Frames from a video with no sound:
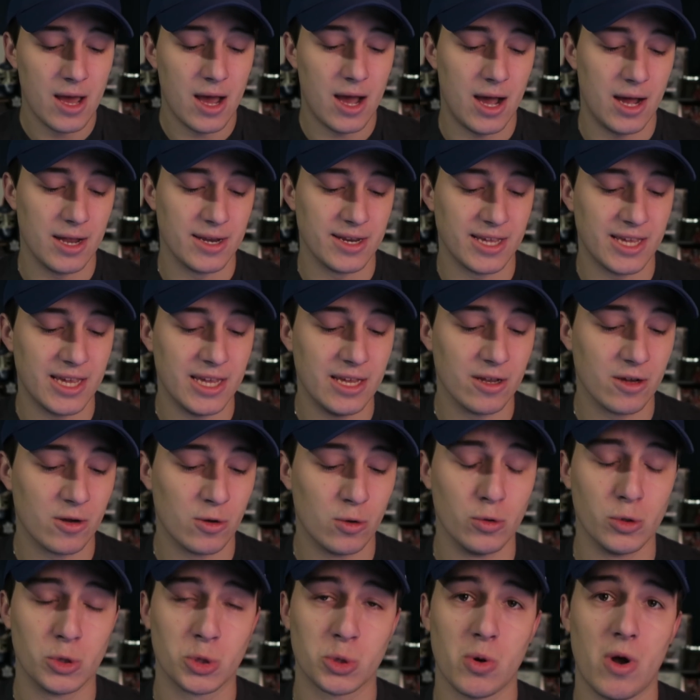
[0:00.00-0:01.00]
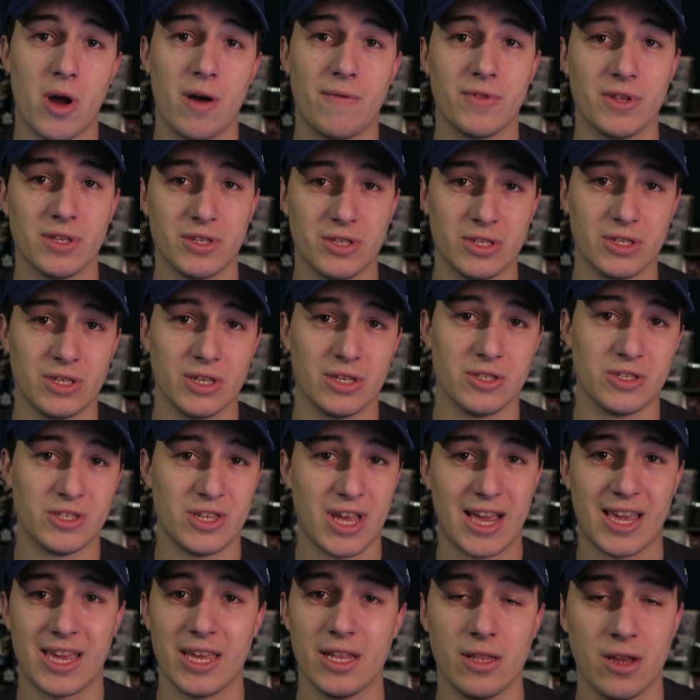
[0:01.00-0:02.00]
Nikita Kucherov, this is his
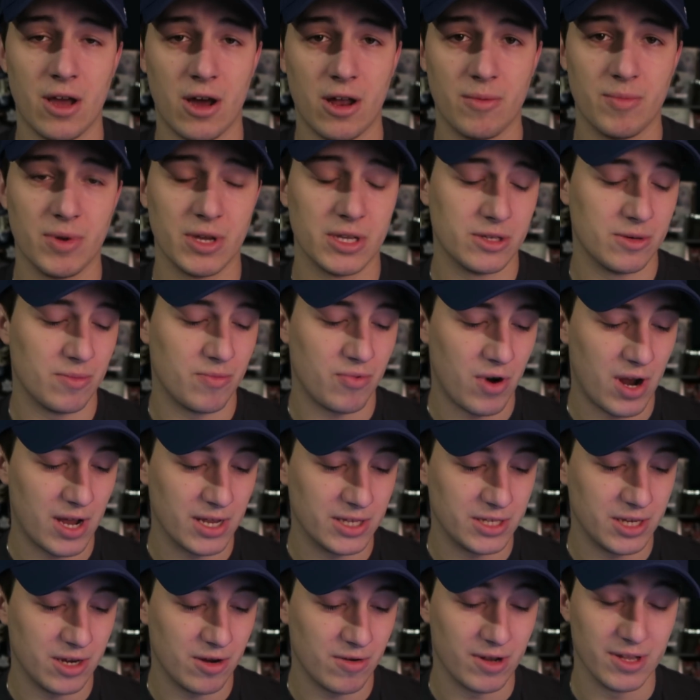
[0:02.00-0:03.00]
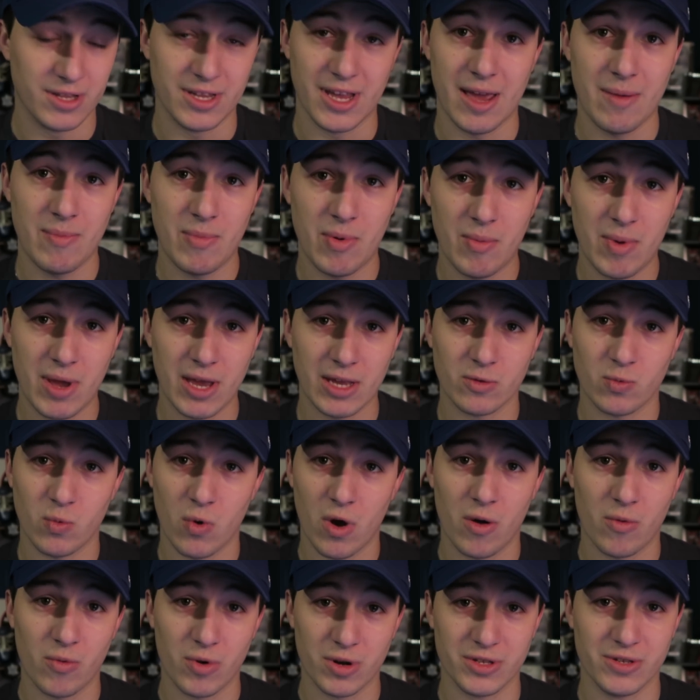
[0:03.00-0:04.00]
second, not a big surprise here. And Tampa Bay is
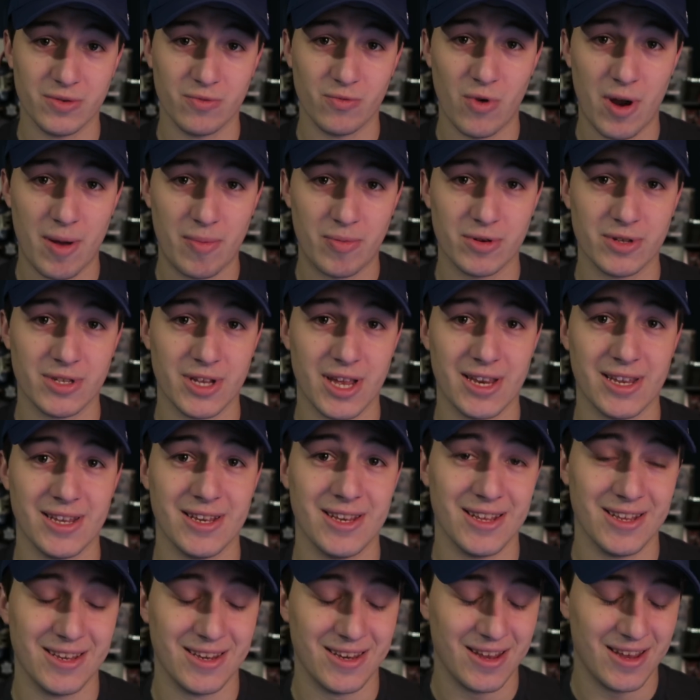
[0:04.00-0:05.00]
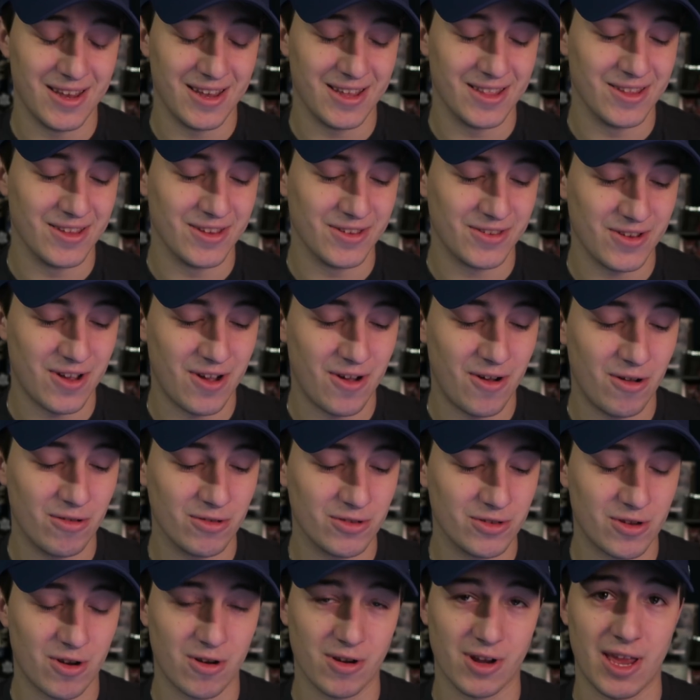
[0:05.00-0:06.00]
well-represented in this
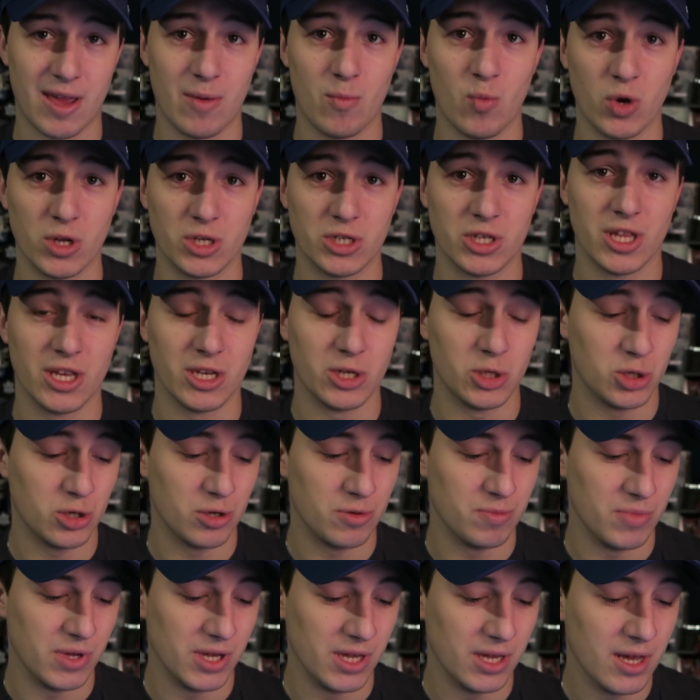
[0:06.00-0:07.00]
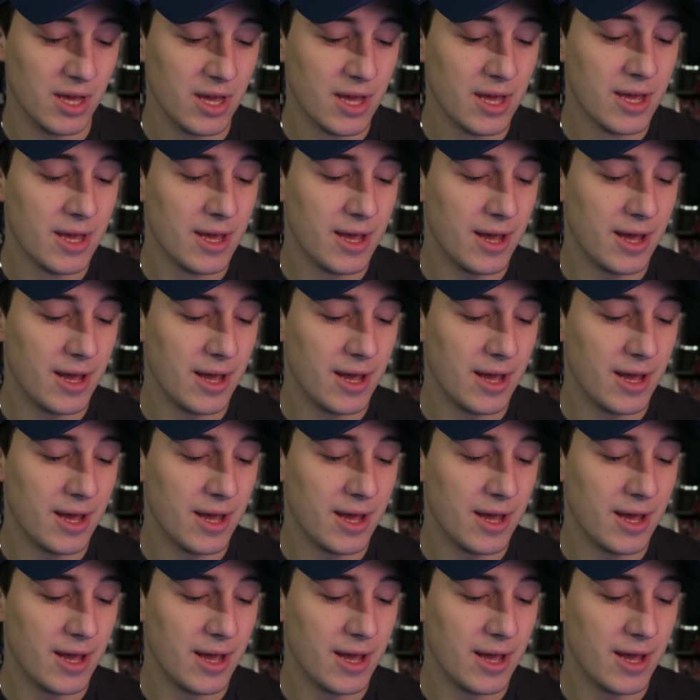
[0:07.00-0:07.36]
All-Star game, which they should be.